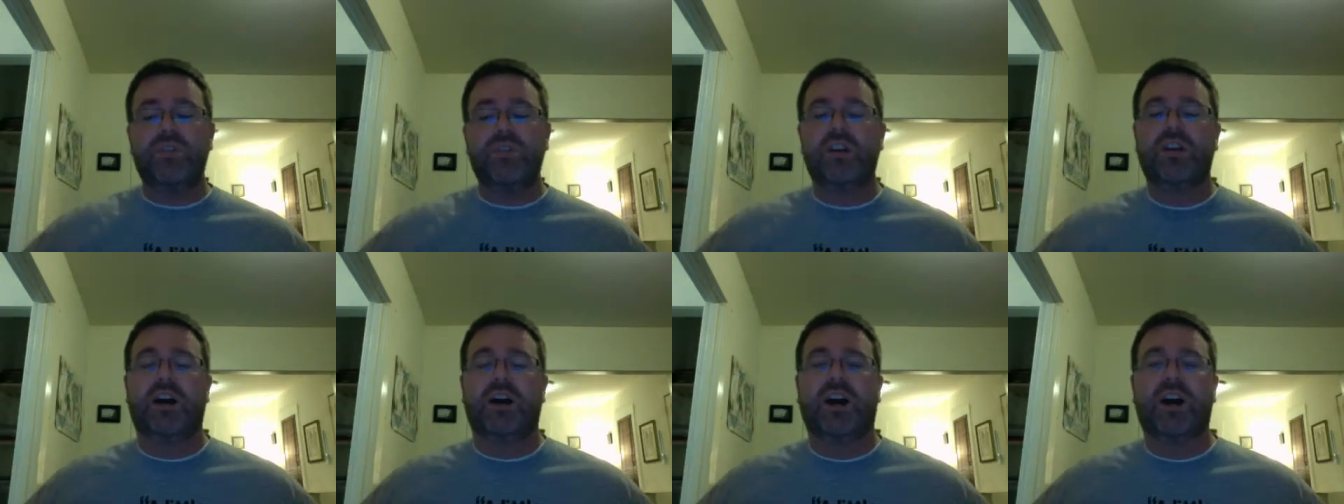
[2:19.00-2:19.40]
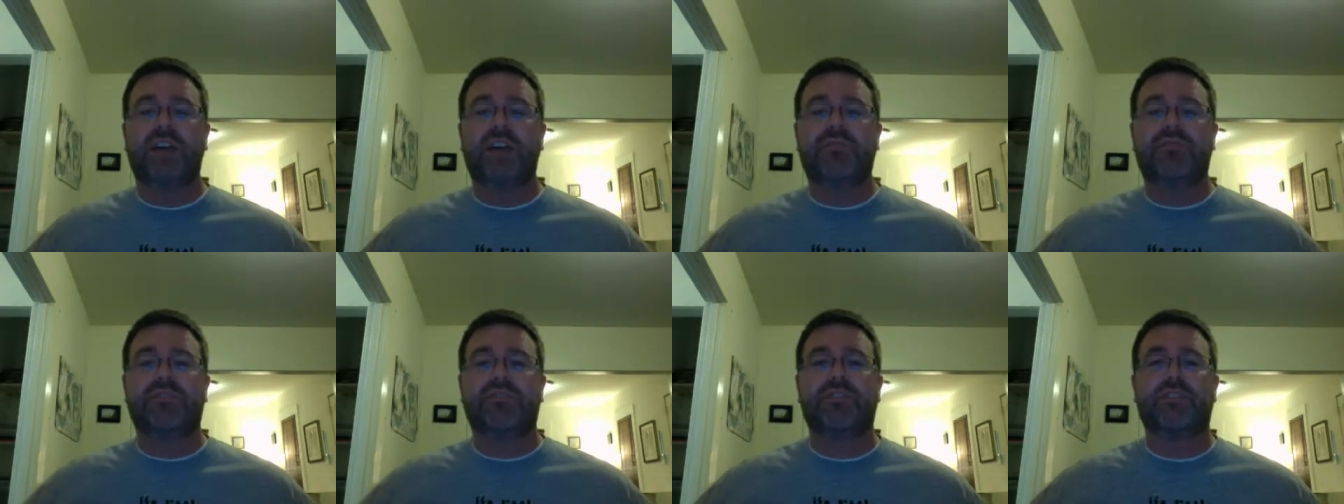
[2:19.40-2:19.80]

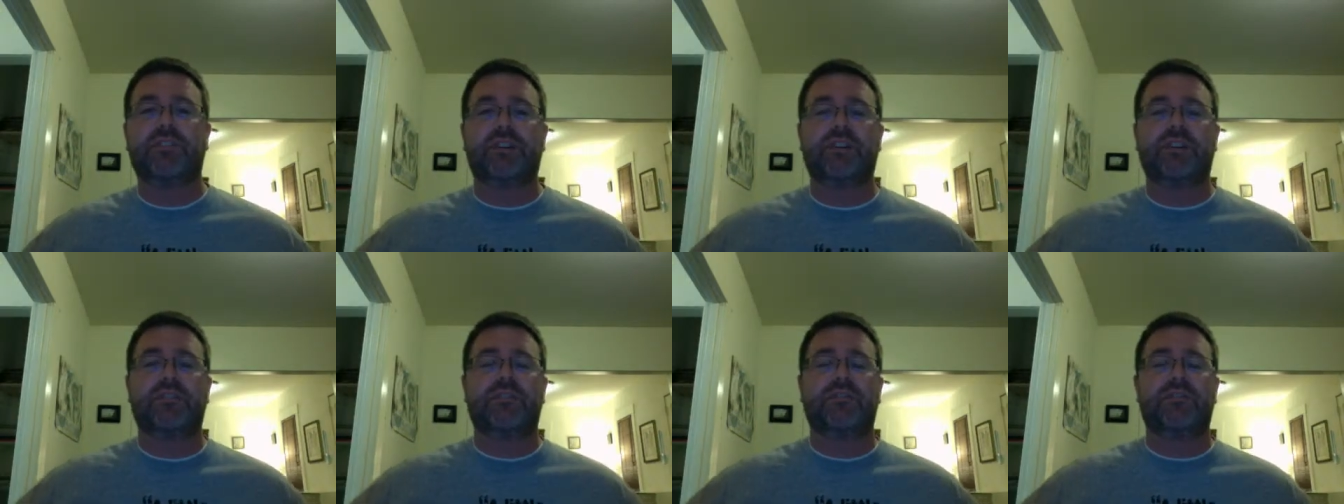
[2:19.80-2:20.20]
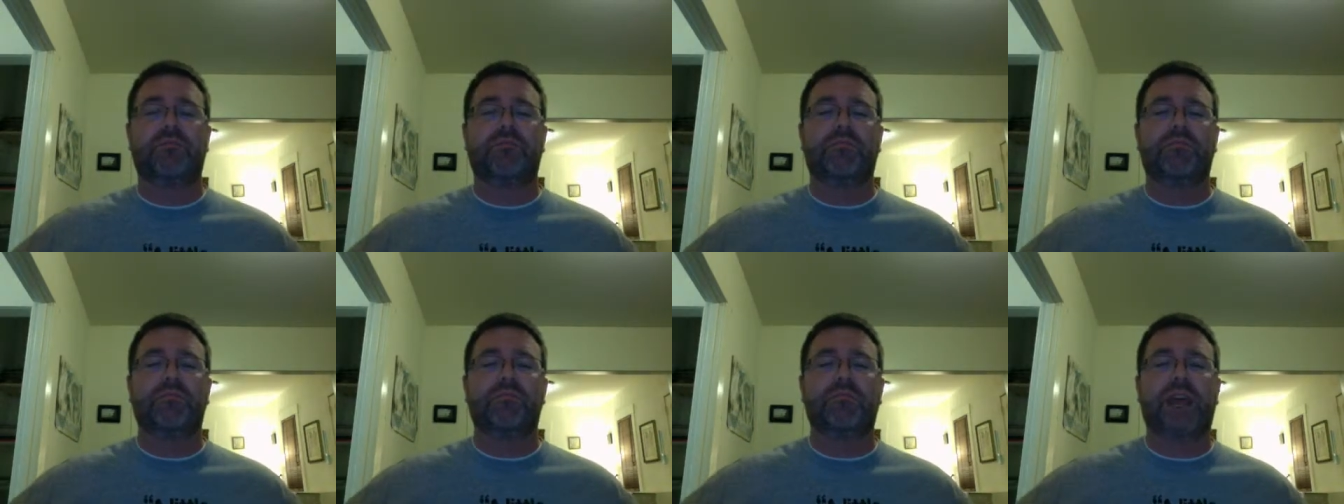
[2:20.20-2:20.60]
I've
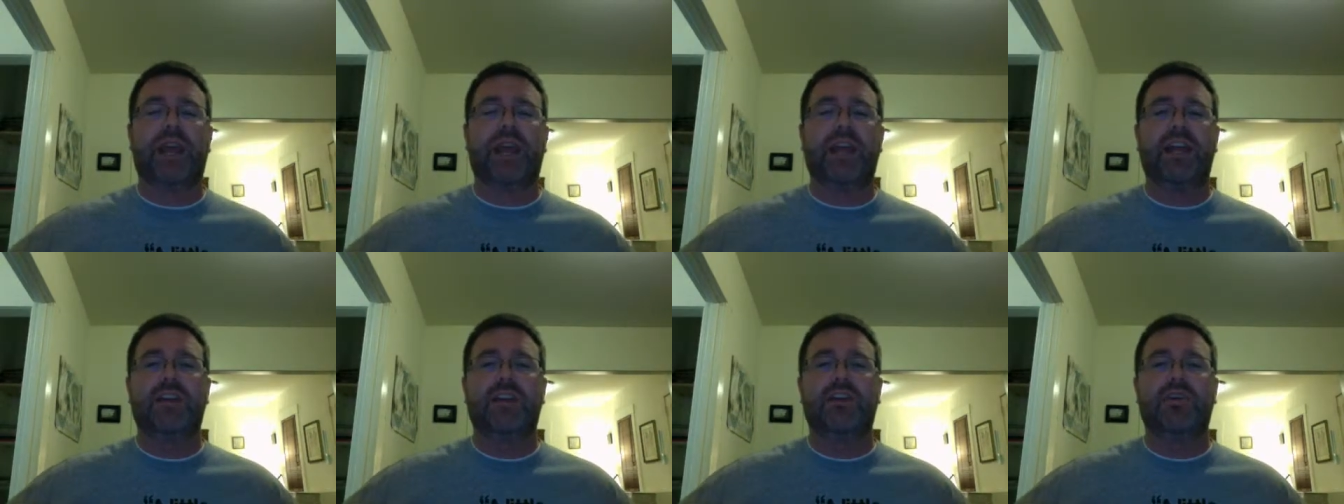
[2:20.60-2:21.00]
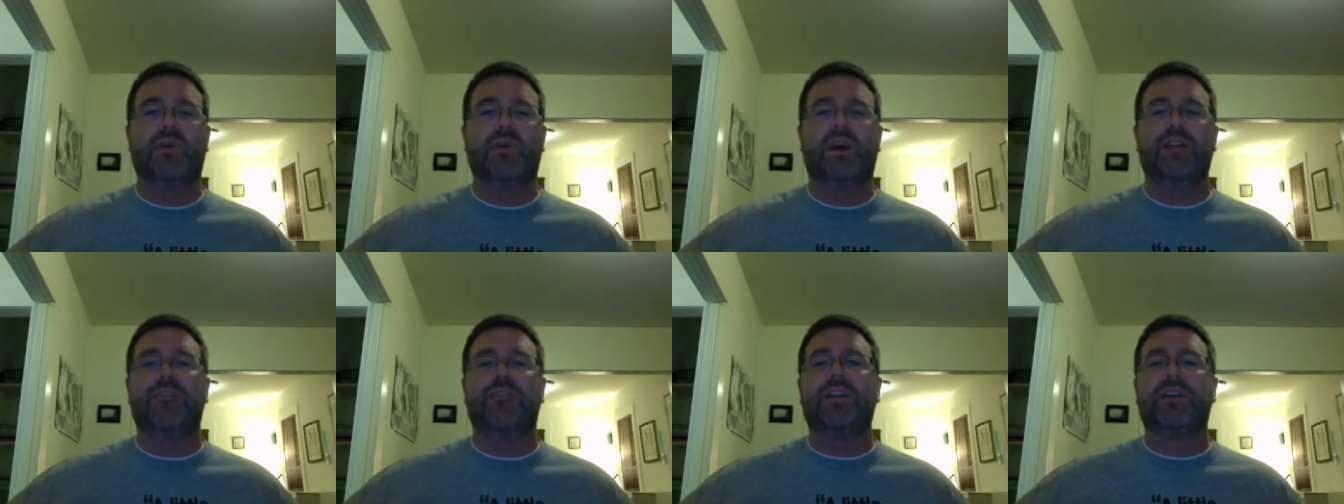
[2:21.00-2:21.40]
made
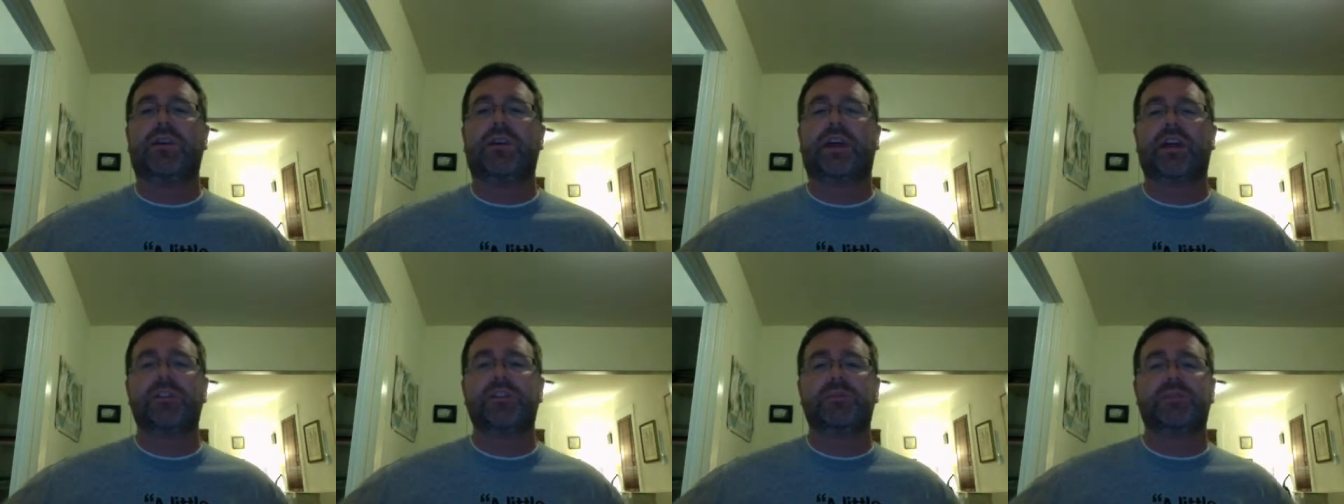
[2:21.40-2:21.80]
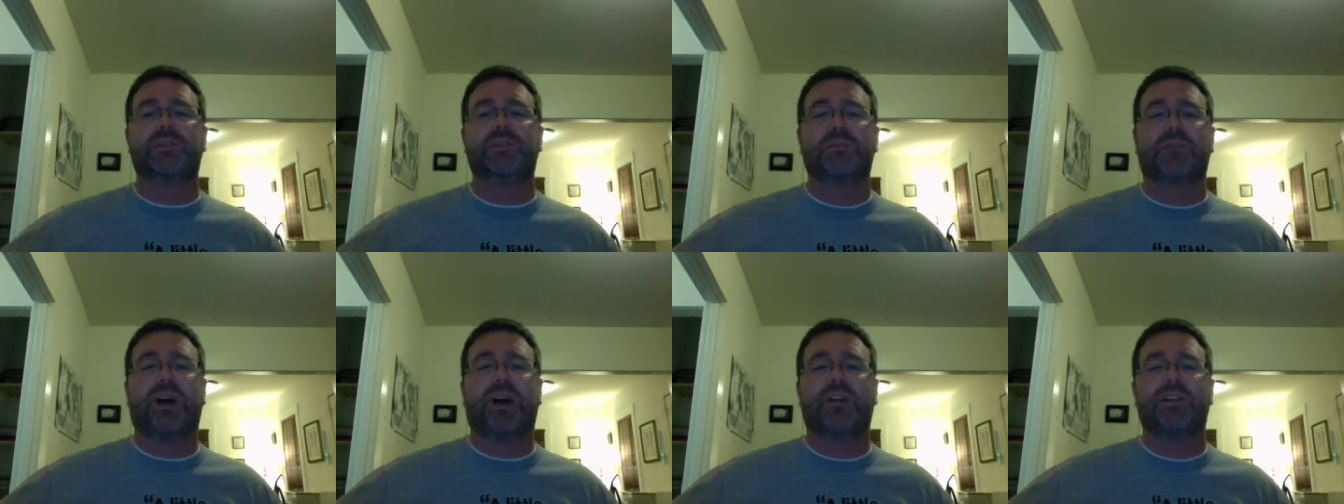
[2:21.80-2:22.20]
quite a few announcements
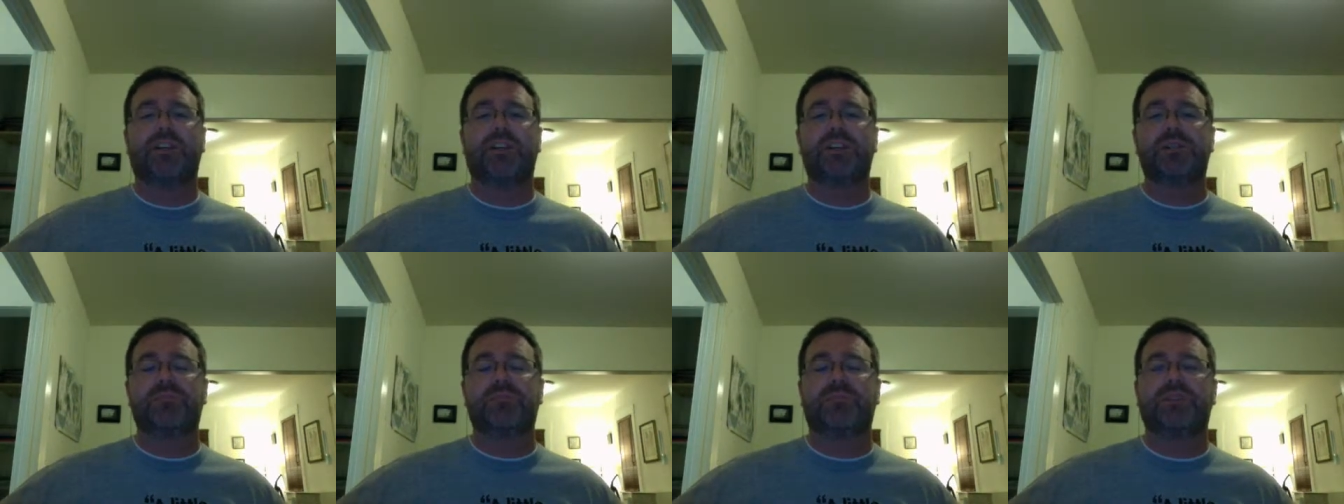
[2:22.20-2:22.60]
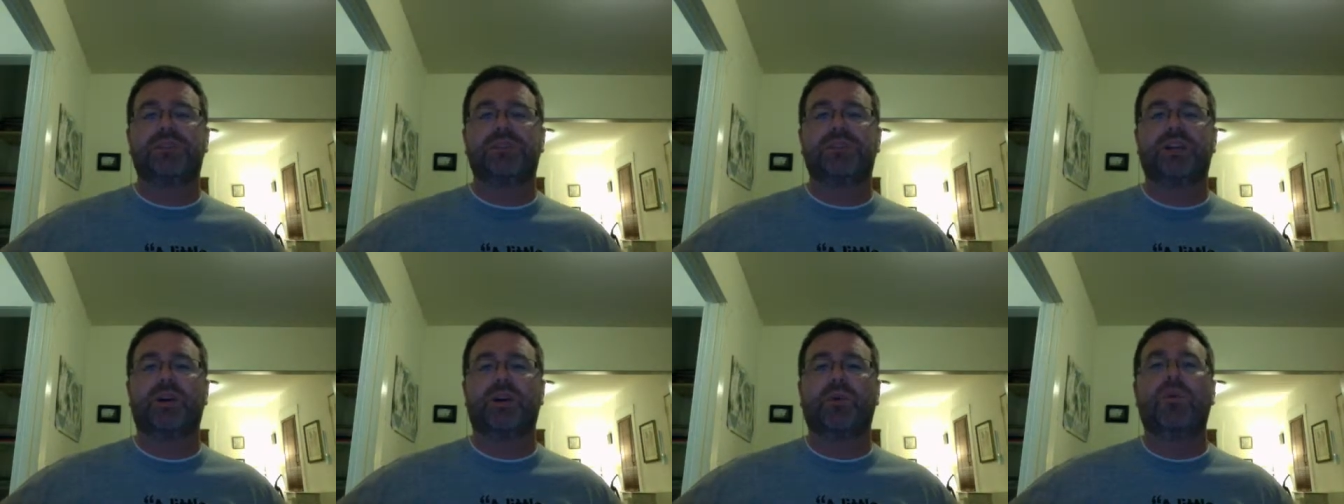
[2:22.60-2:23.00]
about this, but
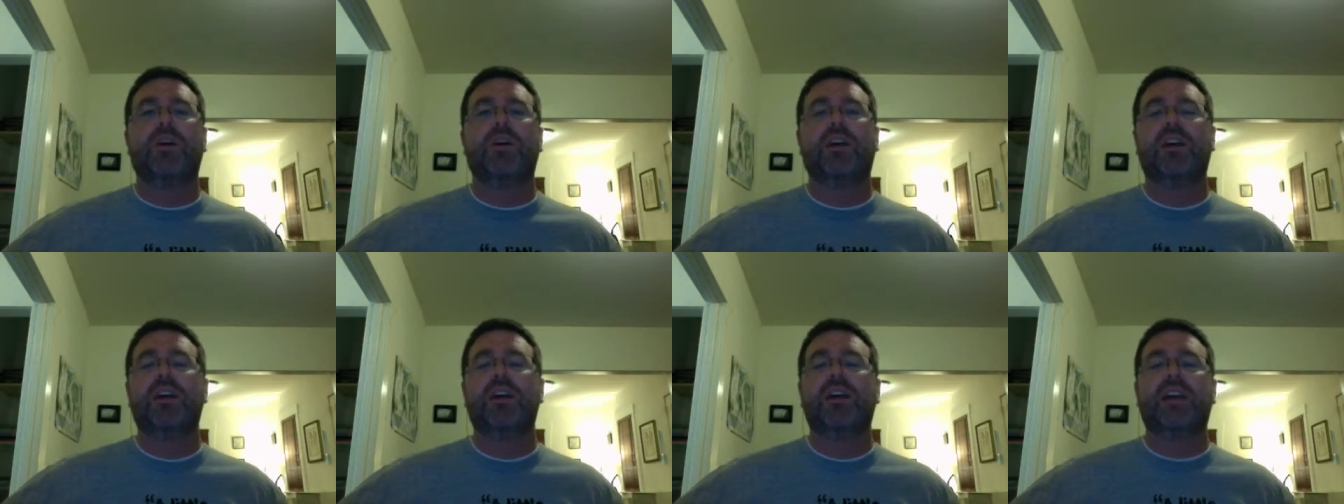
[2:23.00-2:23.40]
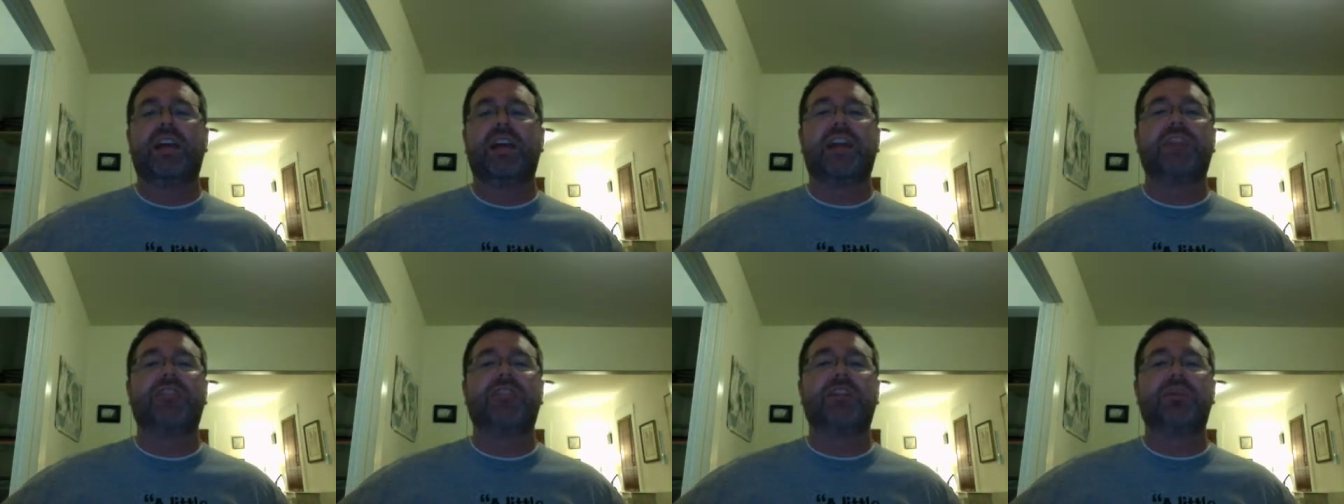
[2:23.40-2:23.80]
still
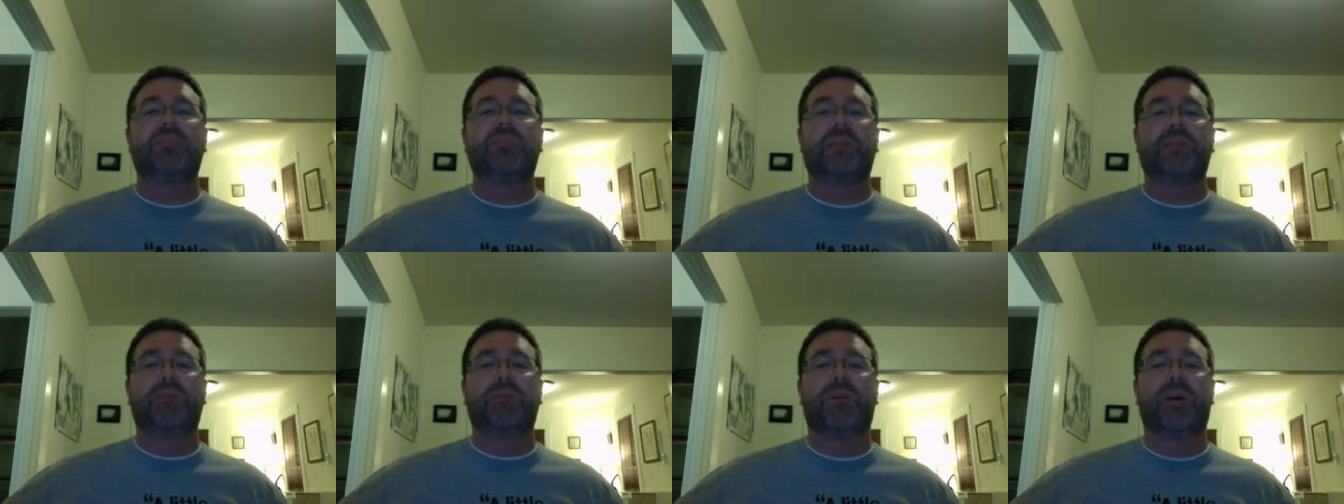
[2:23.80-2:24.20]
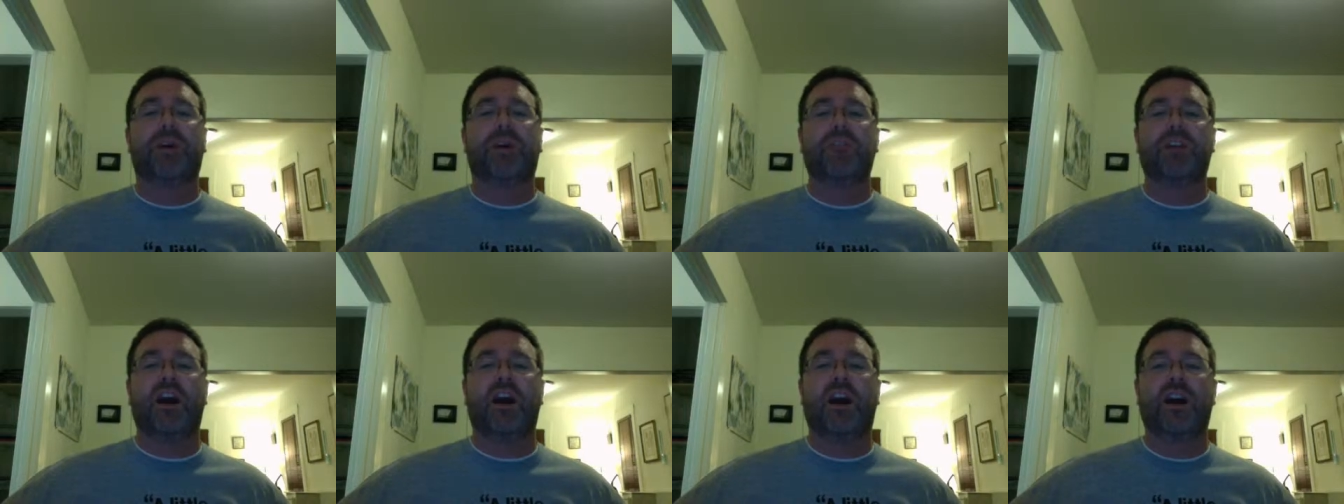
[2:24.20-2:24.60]
a few people
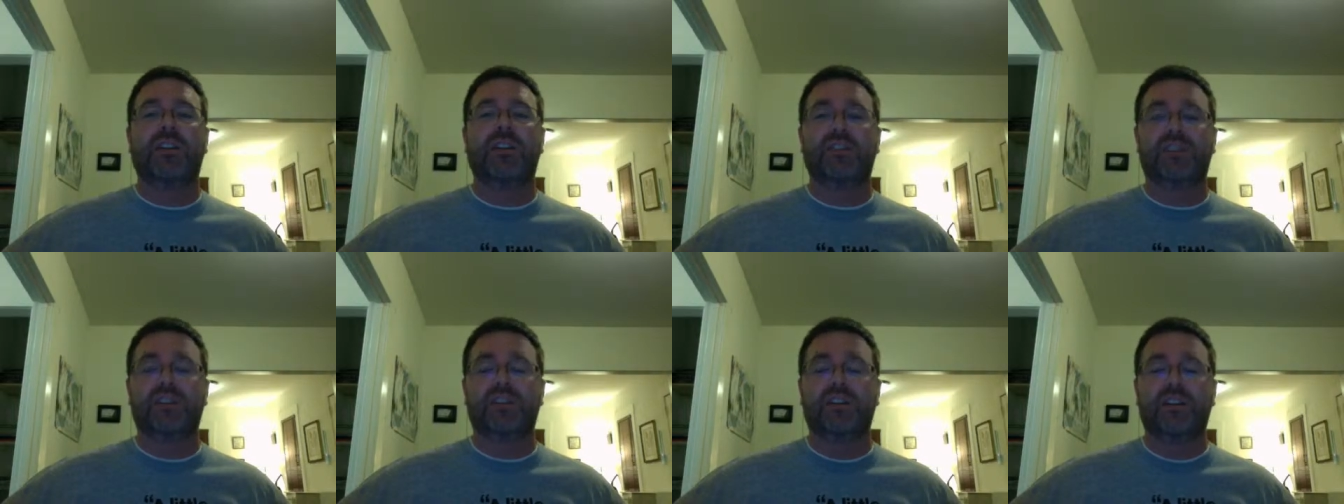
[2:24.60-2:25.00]
have not